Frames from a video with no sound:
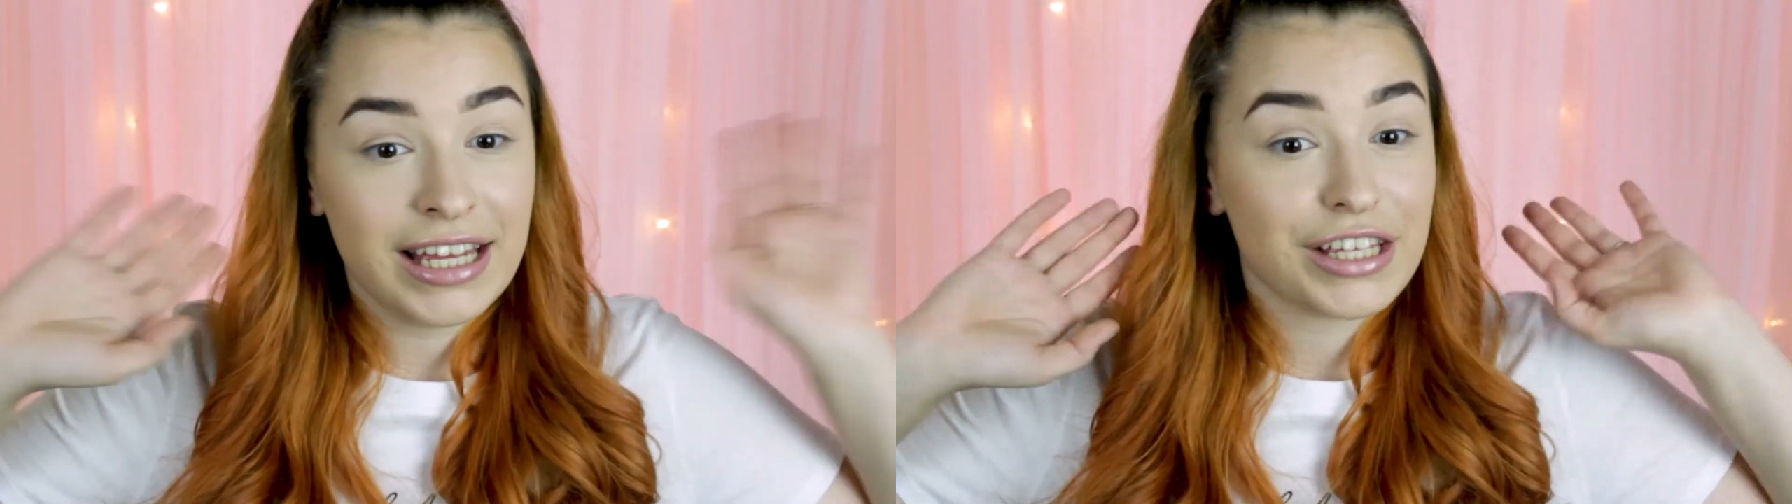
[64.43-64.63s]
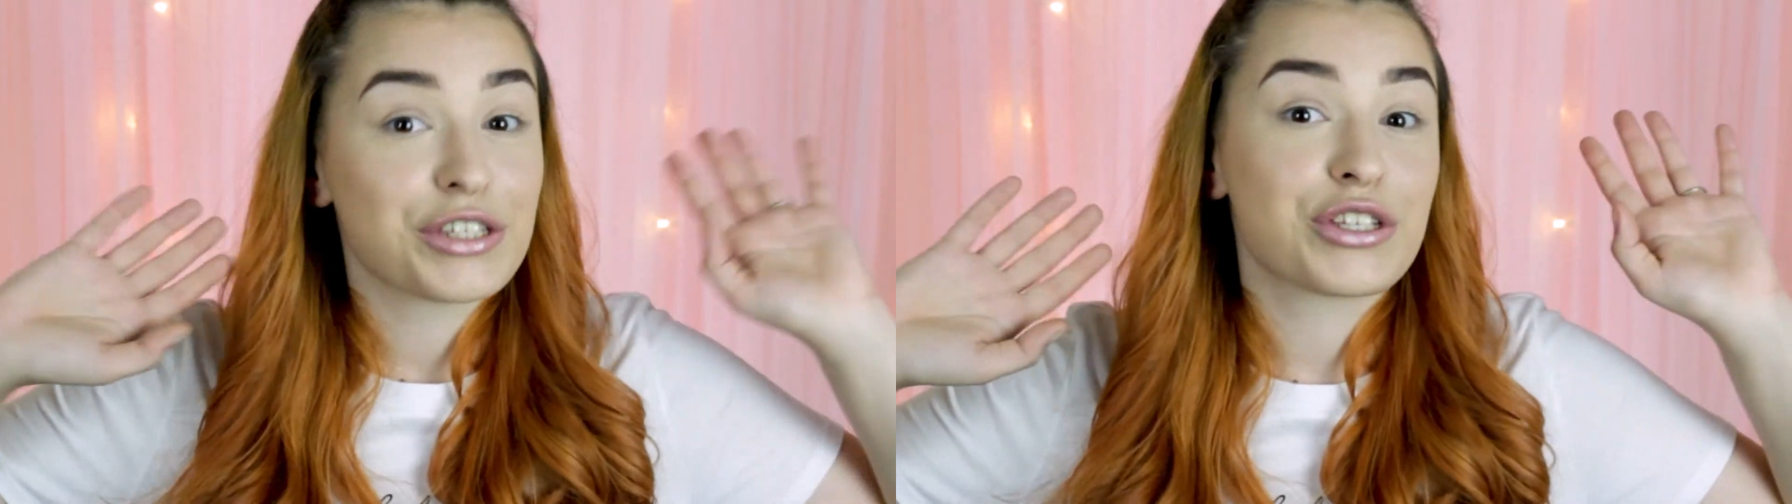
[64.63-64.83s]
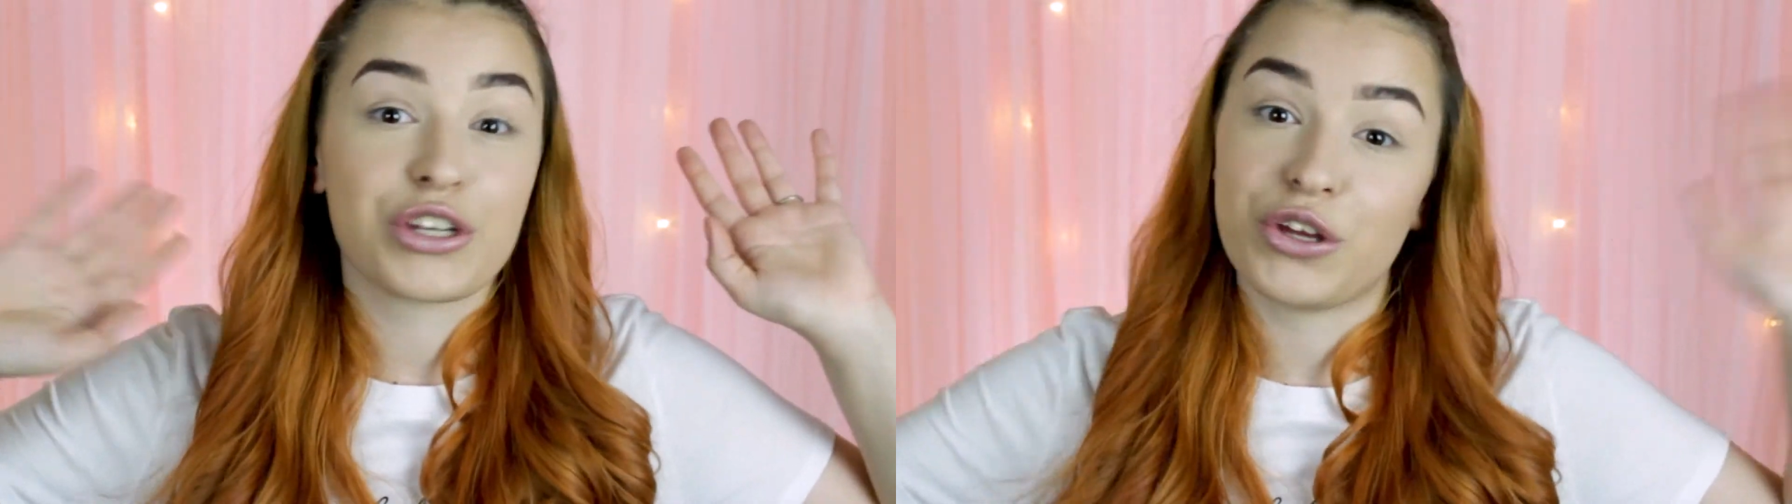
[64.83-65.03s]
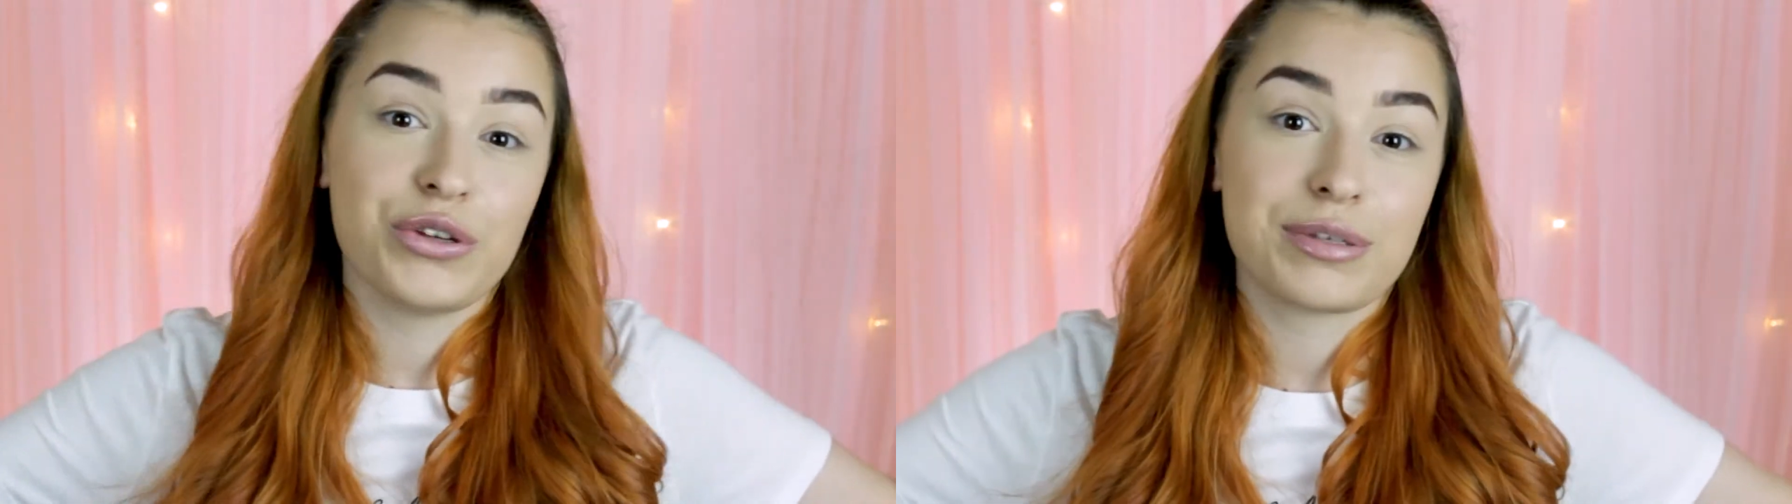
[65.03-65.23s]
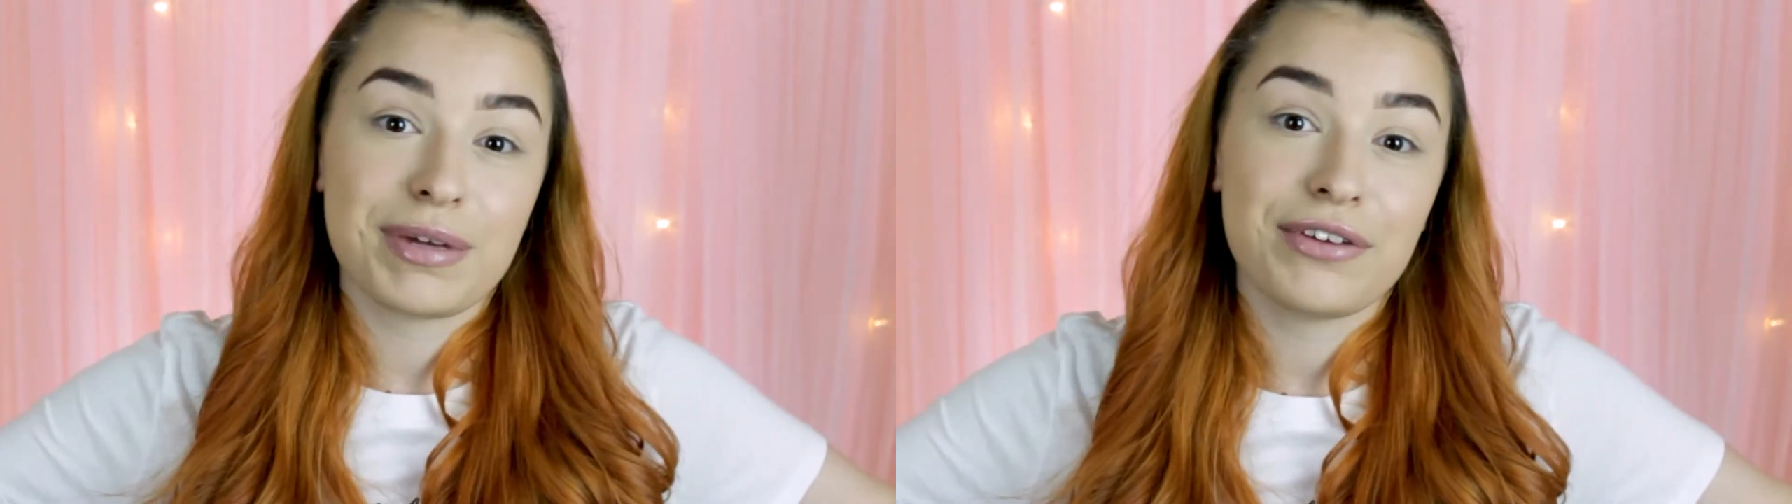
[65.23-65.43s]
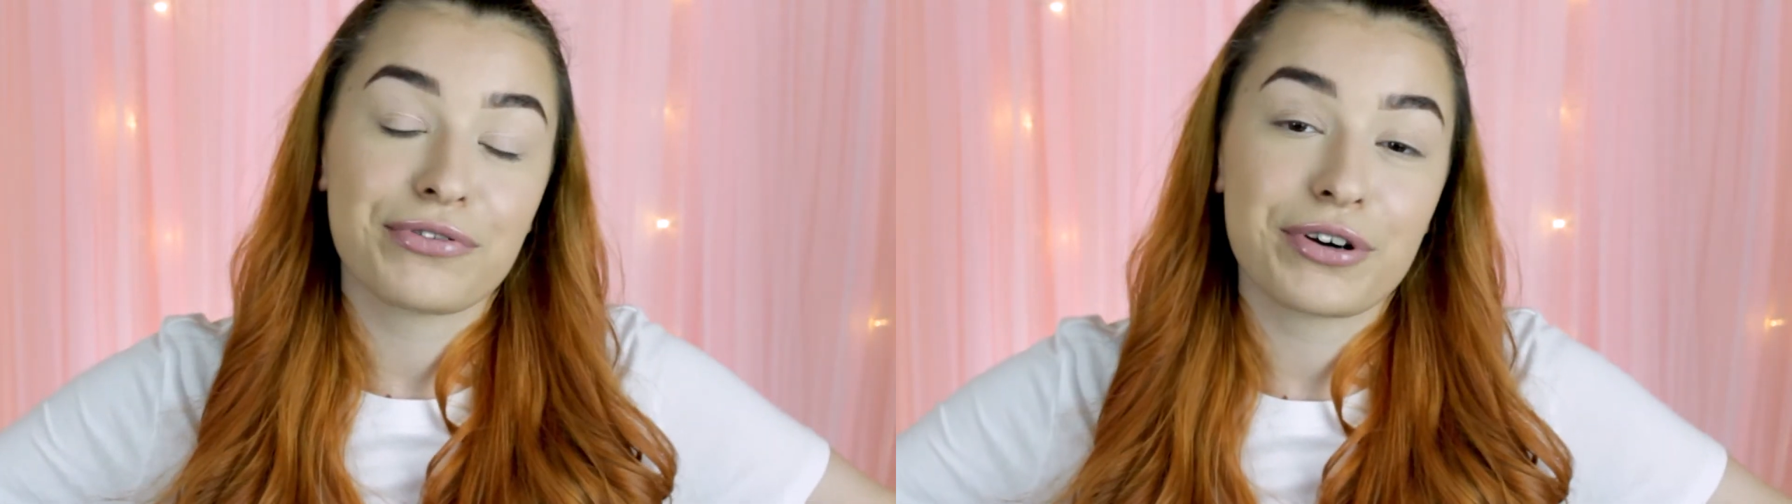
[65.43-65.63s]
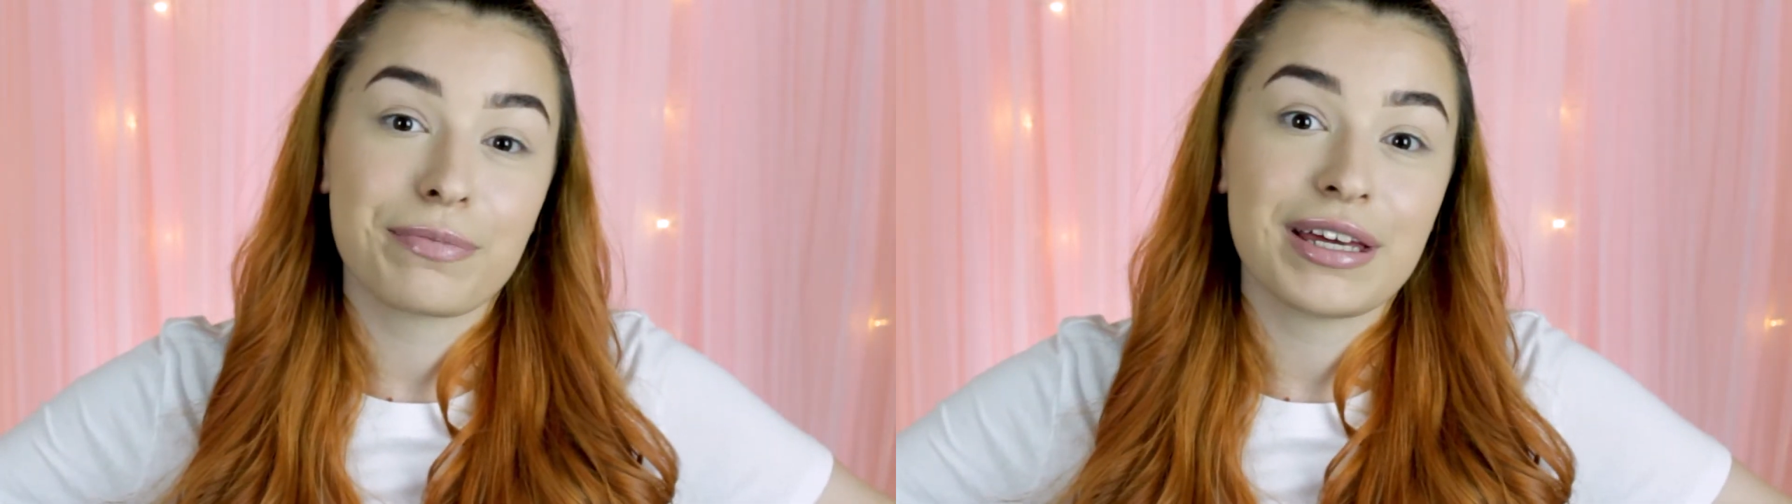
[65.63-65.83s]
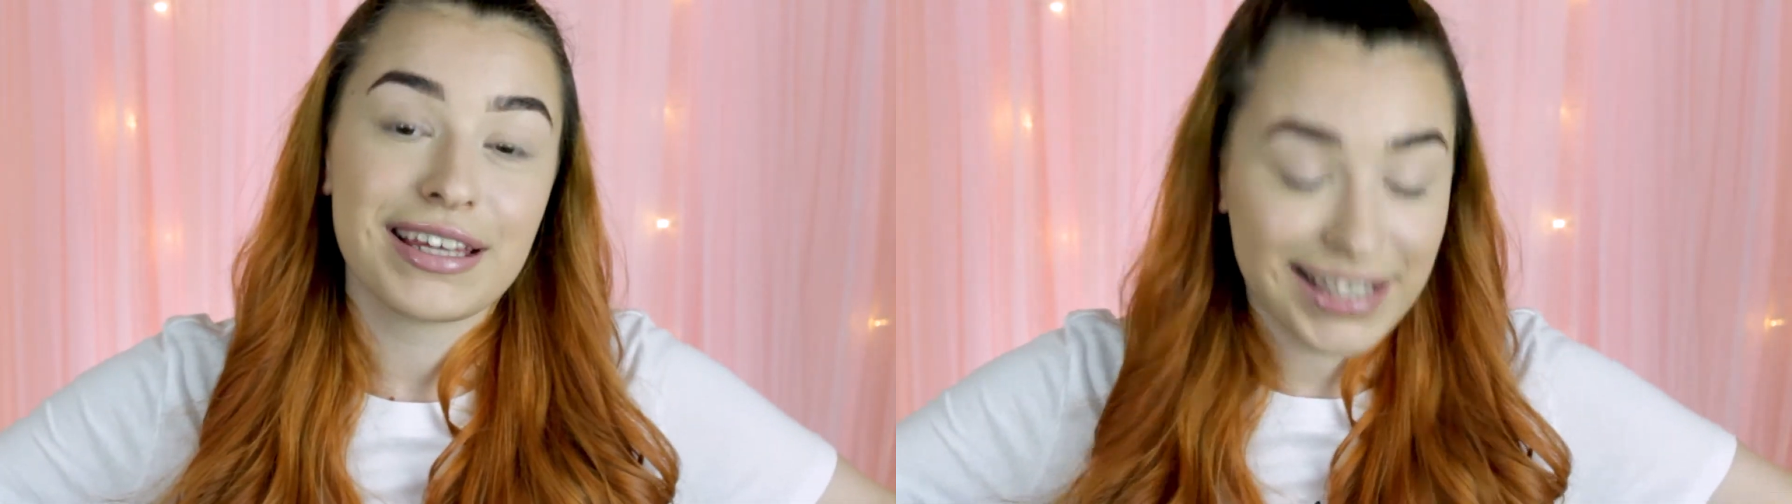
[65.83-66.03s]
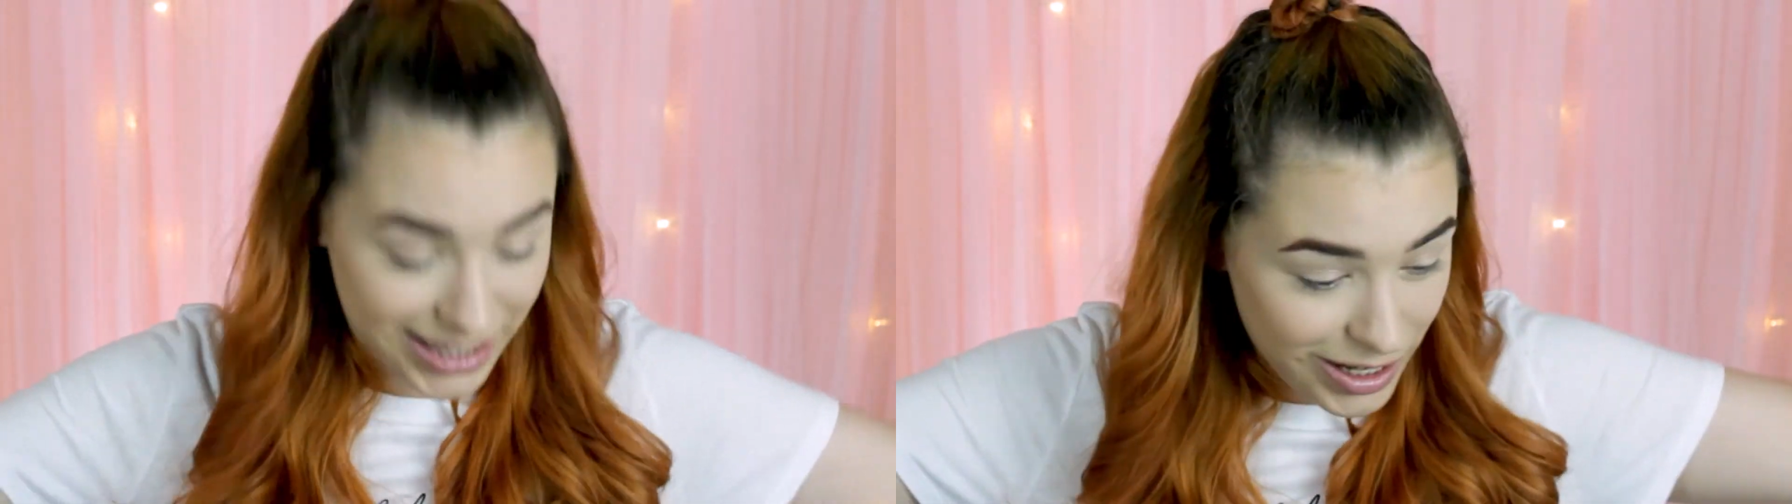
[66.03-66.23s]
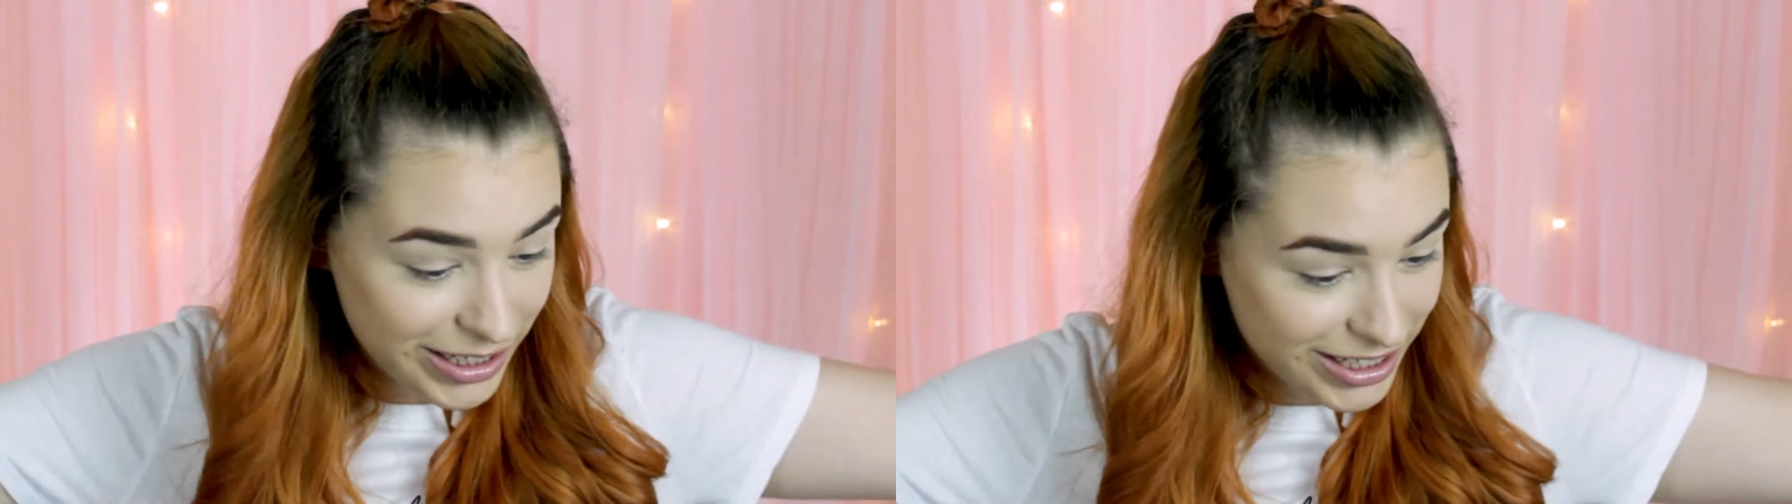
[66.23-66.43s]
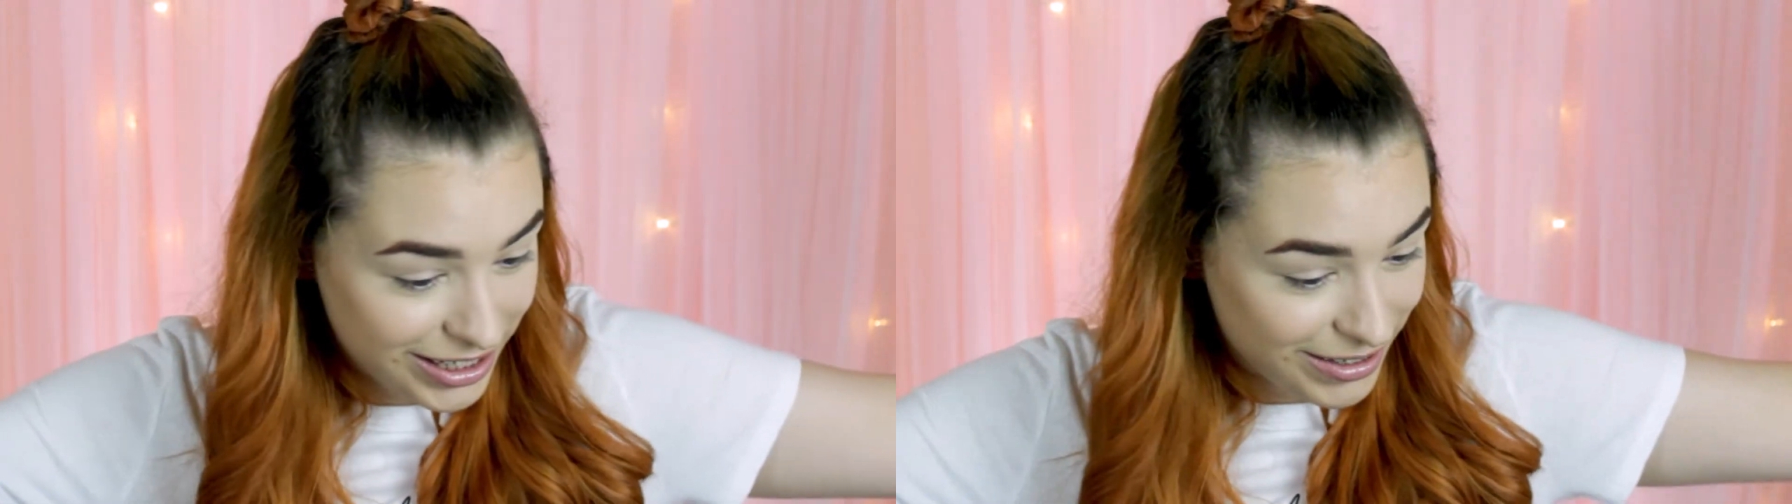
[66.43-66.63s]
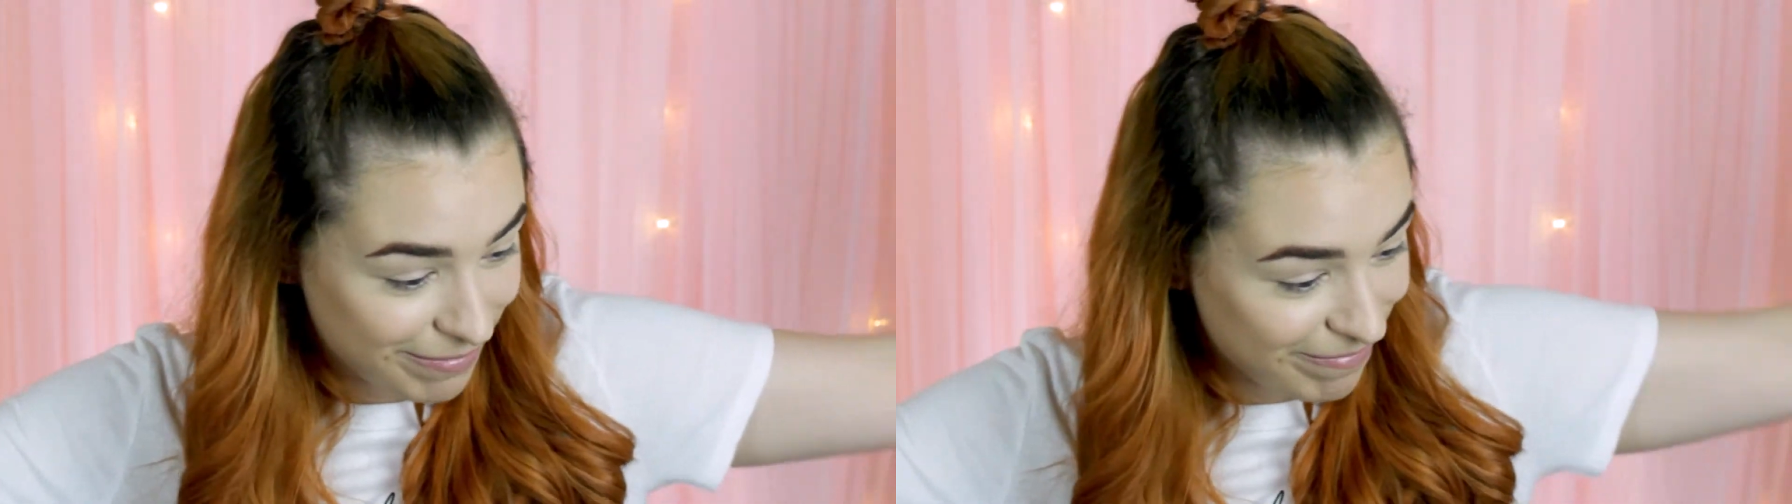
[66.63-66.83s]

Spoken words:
excuse me for being excited.